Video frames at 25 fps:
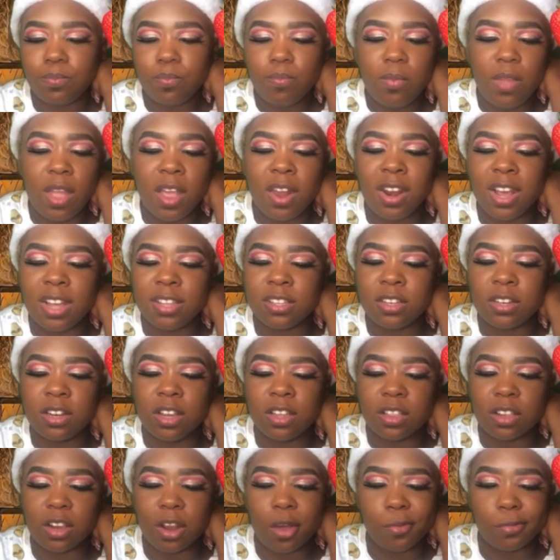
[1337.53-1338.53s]
That's
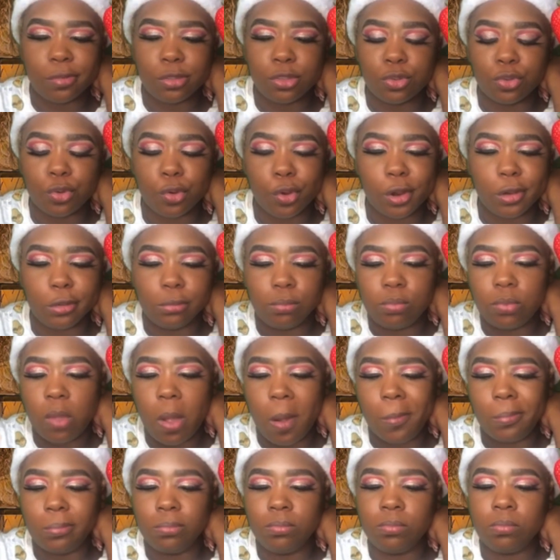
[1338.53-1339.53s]
another long story.
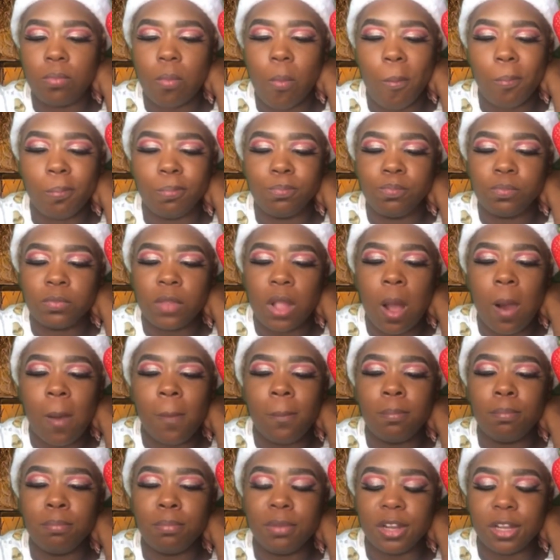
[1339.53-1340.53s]

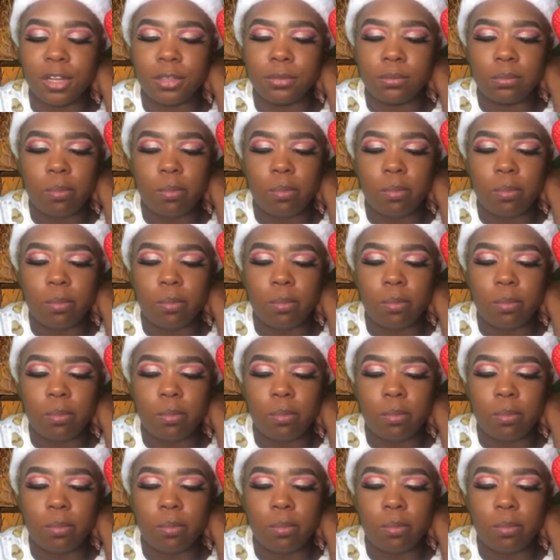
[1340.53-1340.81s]
But